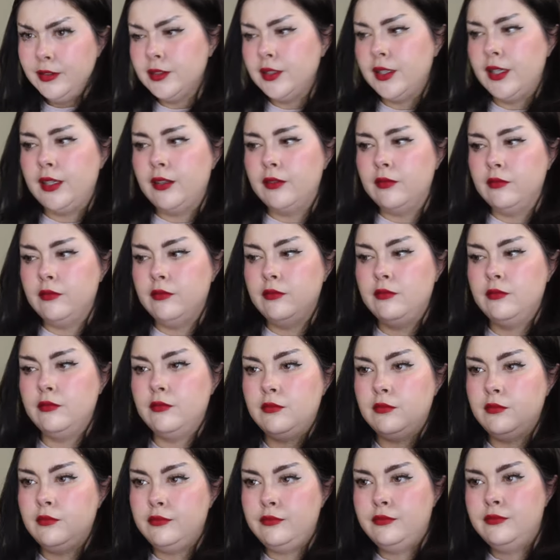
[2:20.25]
So like,
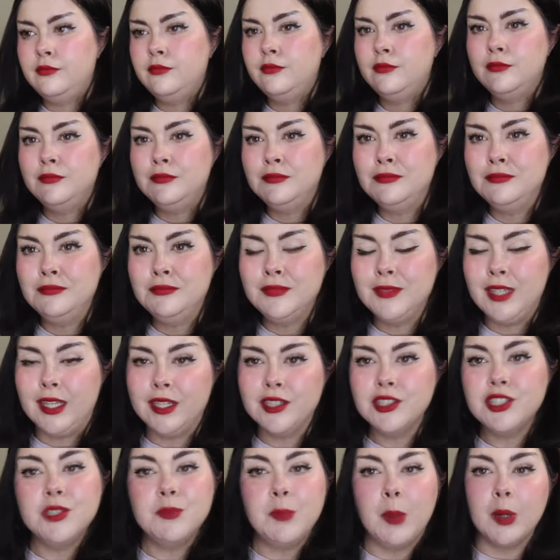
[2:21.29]
I
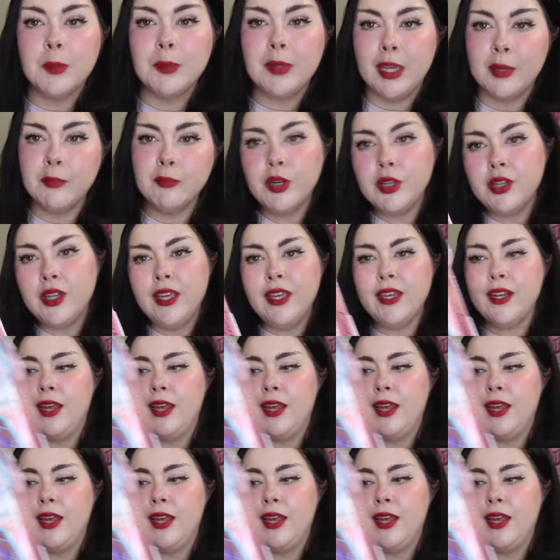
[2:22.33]
guess she's Barbie and Brooklyn,